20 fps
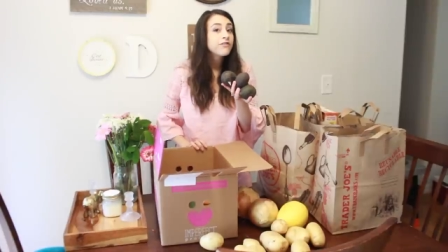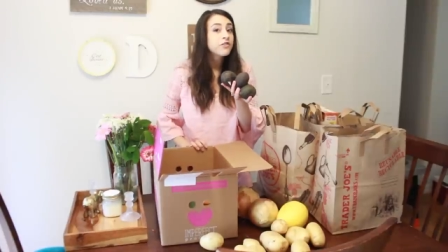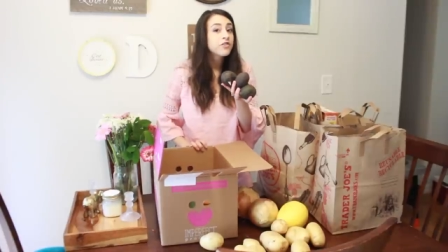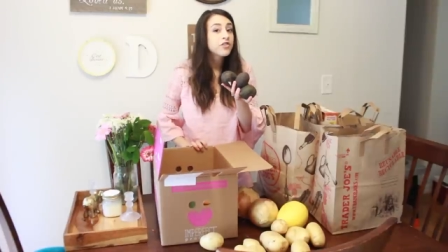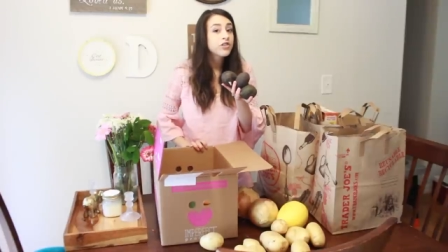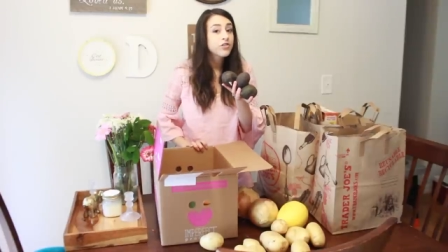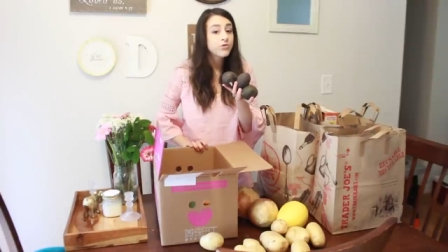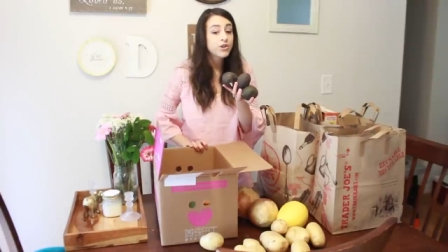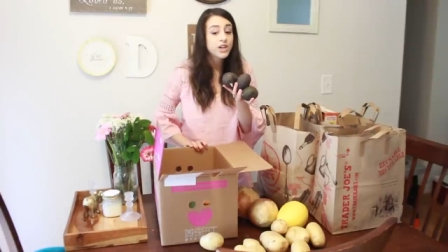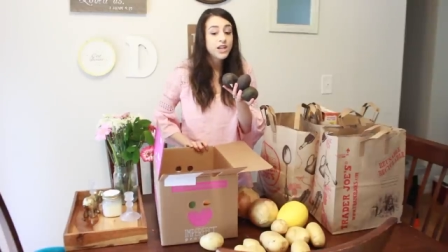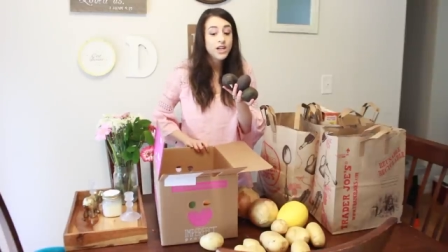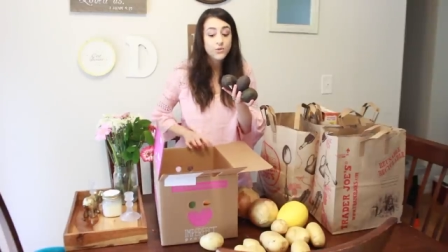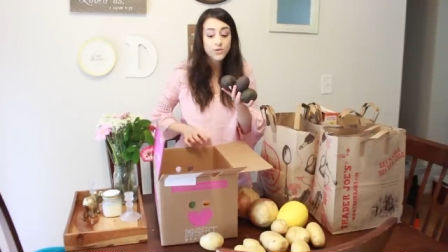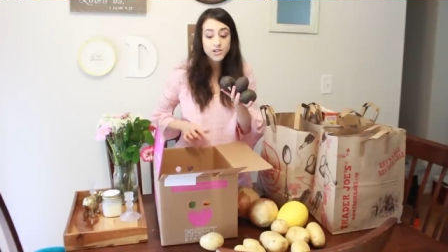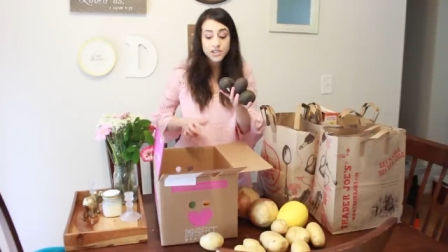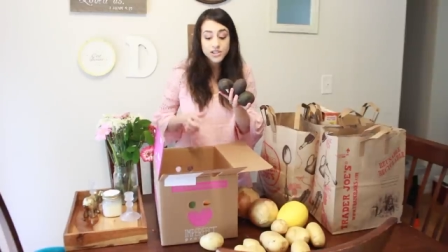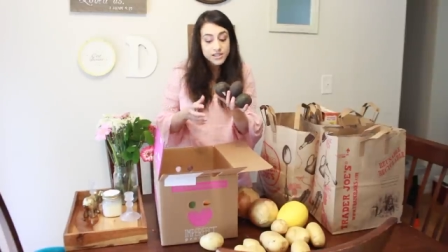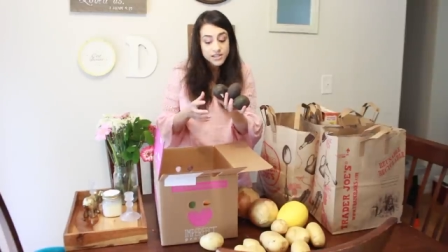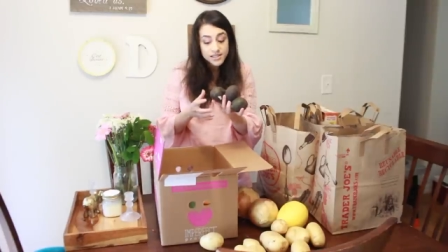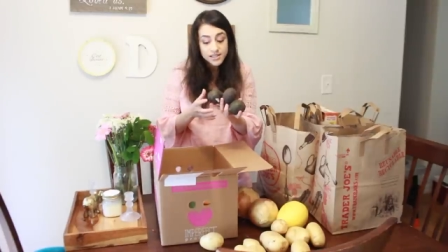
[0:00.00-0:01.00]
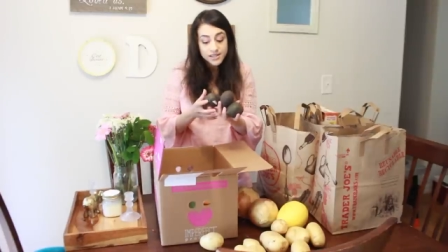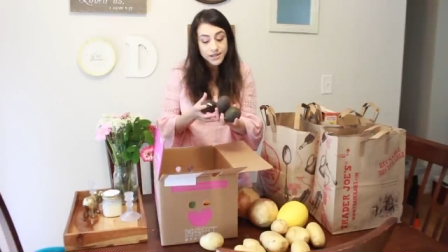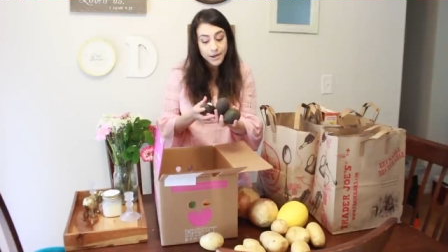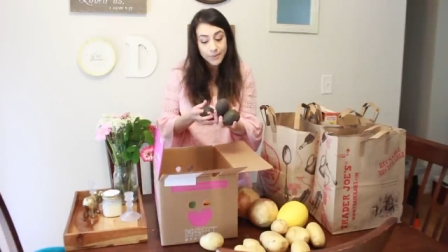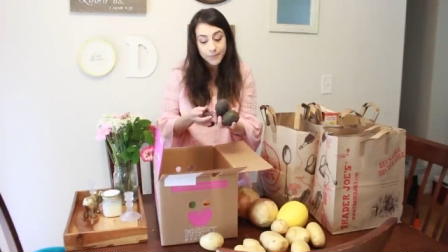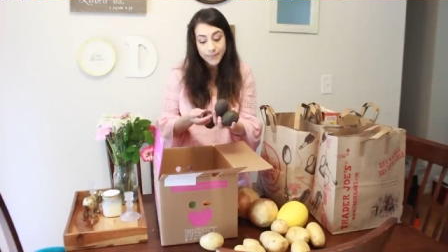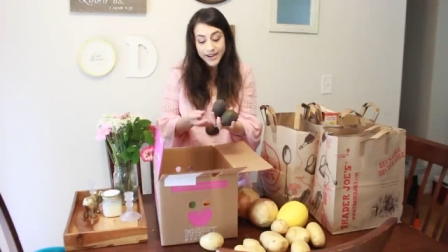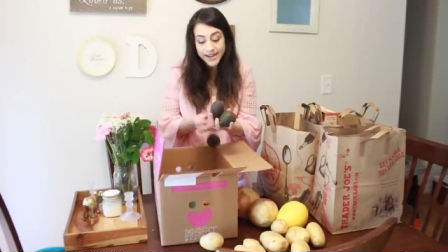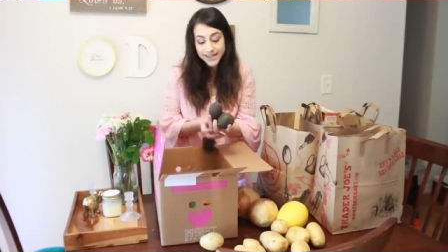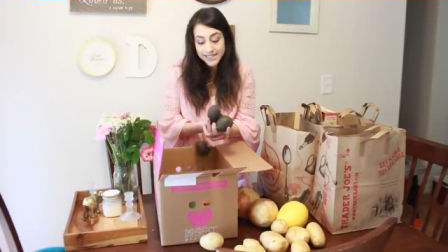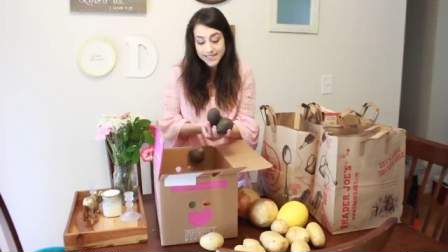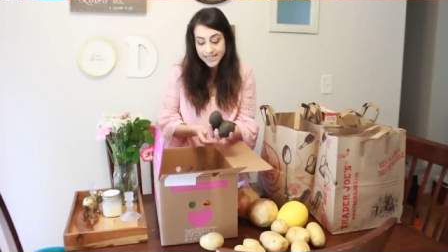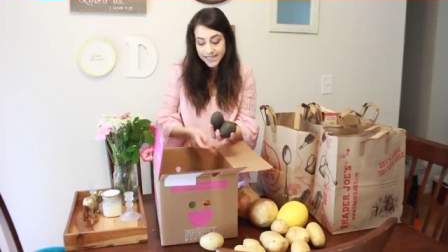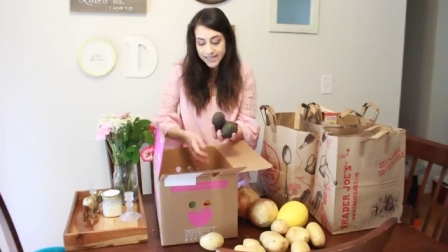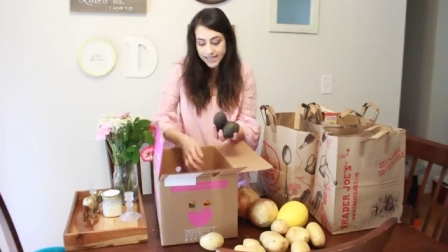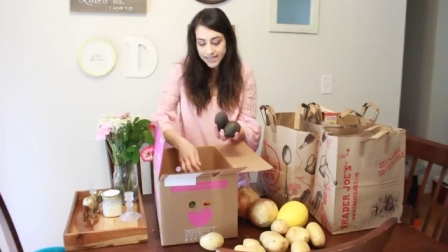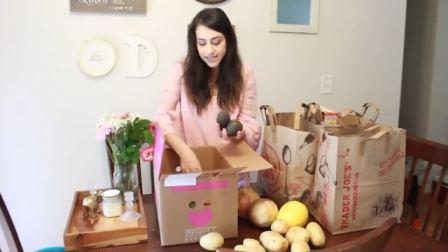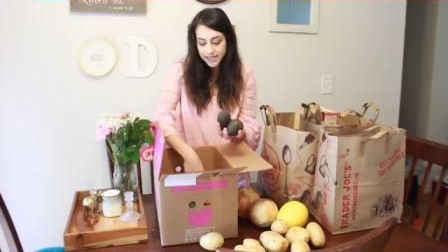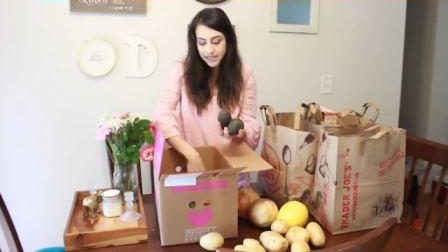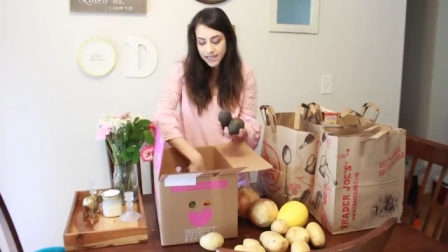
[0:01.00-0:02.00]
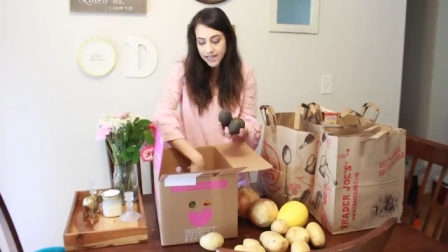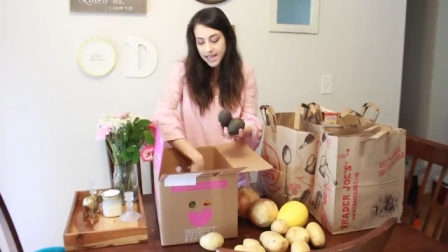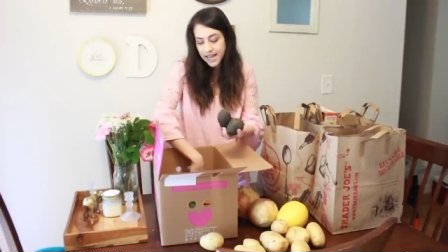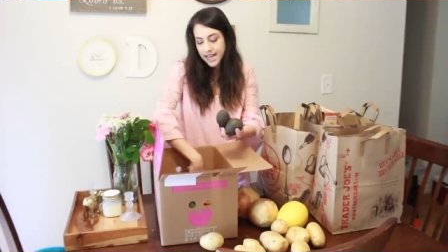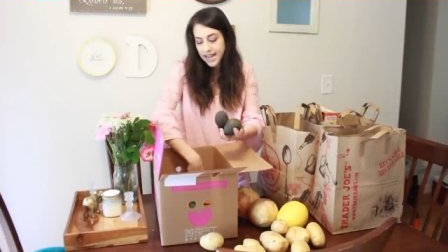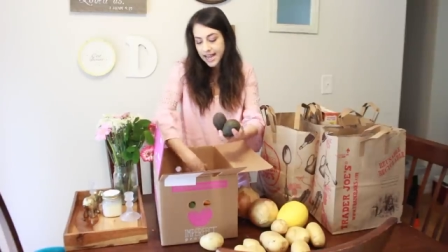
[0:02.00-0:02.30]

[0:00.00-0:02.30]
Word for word: for three, which is amazing.